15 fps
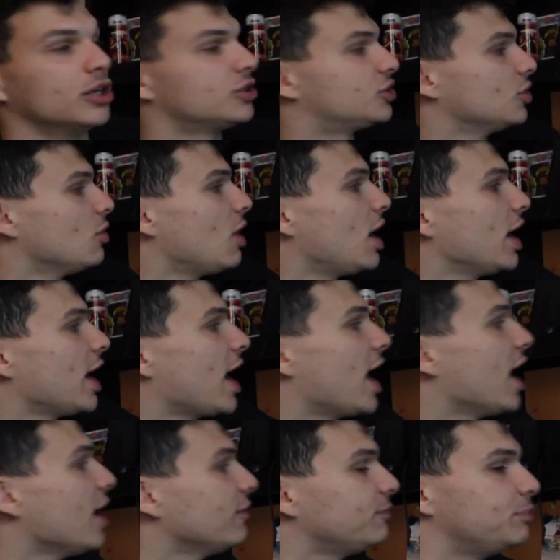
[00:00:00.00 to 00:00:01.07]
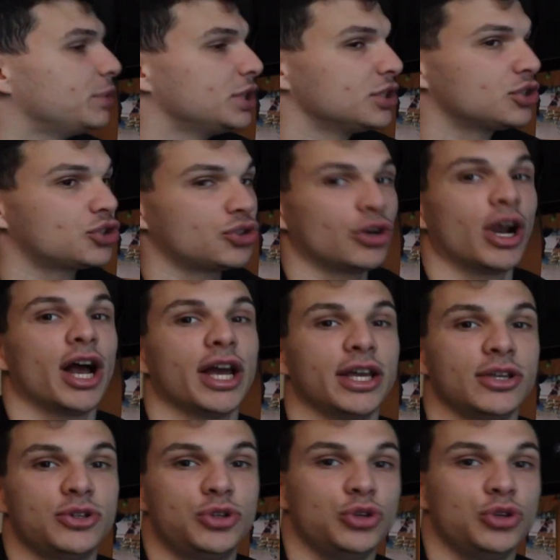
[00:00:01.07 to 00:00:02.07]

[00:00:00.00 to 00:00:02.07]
So I have been trying